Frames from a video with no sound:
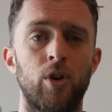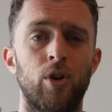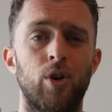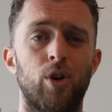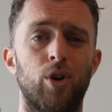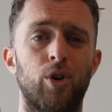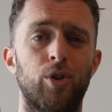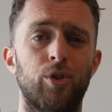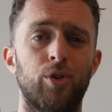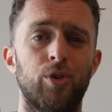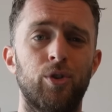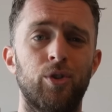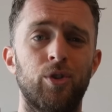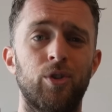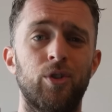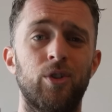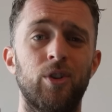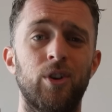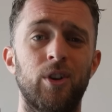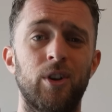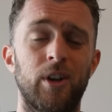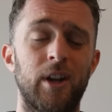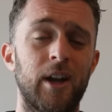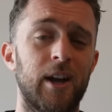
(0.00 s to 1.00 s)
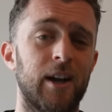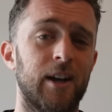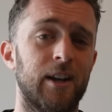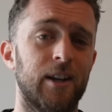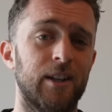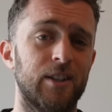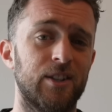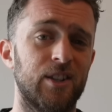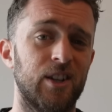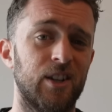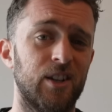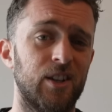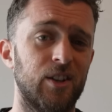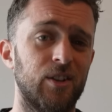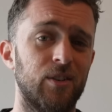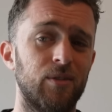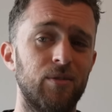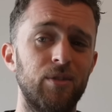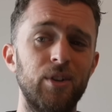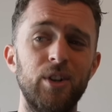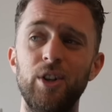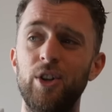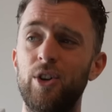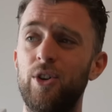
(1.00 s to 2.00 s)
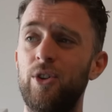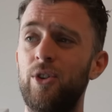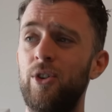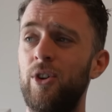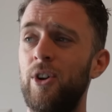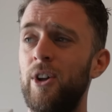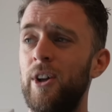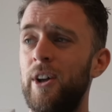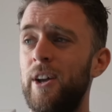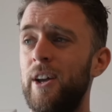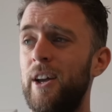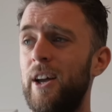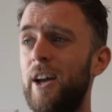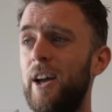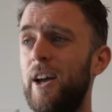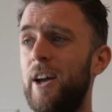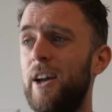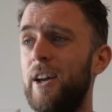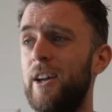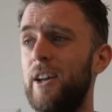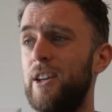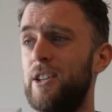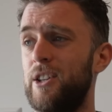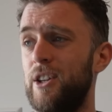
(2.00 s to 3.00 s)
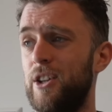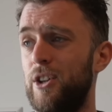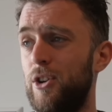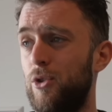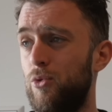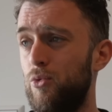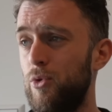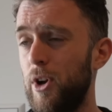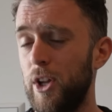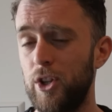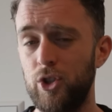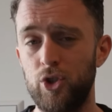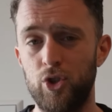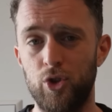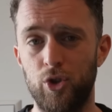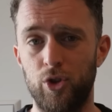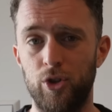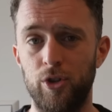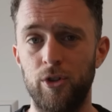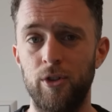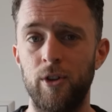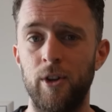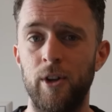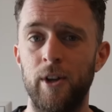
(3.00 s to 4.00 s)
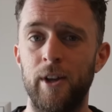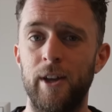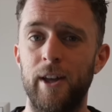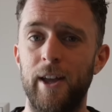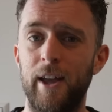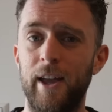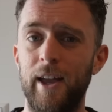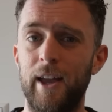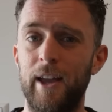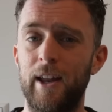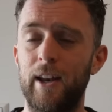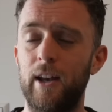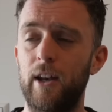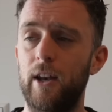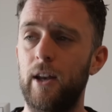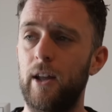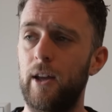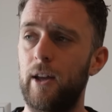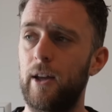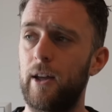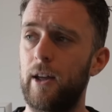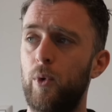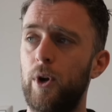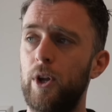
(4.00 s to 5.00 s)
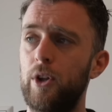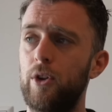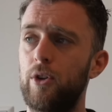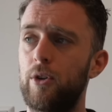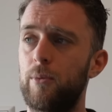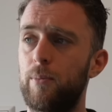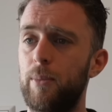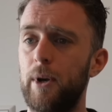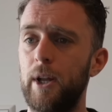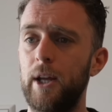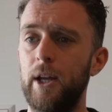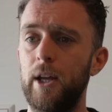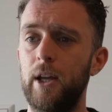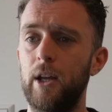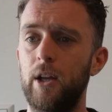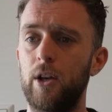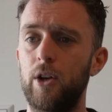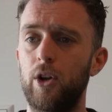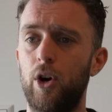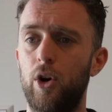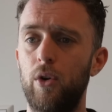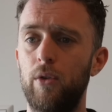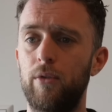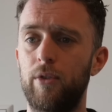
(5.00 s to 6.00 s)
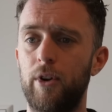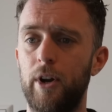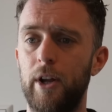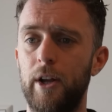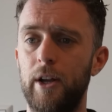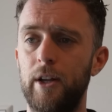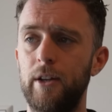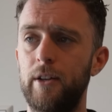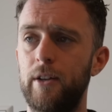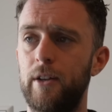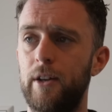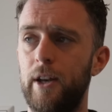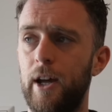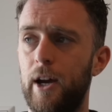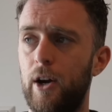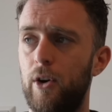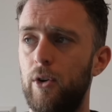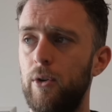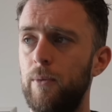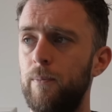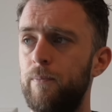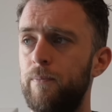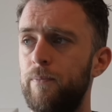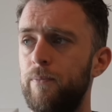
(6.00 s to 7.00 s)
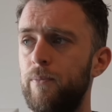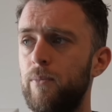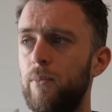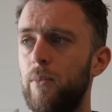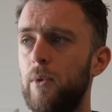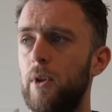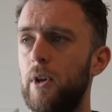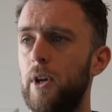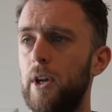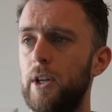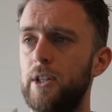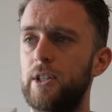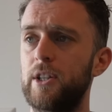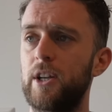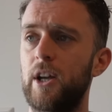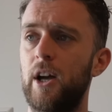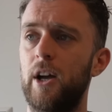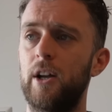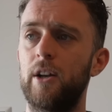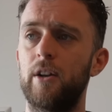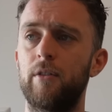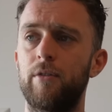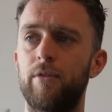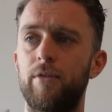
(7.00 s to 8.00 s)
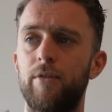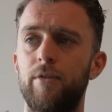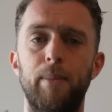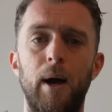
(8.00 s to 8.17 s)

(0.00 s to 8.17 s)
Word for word: on the guy that's in the video uh, is in the red shirt and when you're playing the overhead now, it's kind of